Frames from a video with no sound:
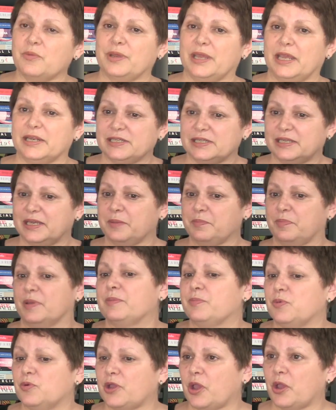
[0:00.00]
We had to get
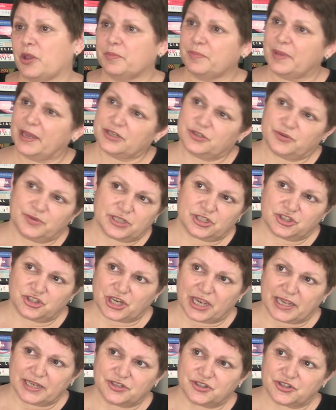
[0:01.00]
people going back to
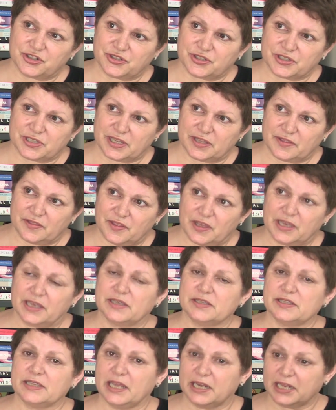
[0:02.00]
exchanges and
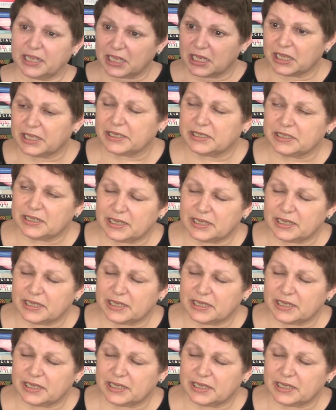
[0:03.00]
things, getting clean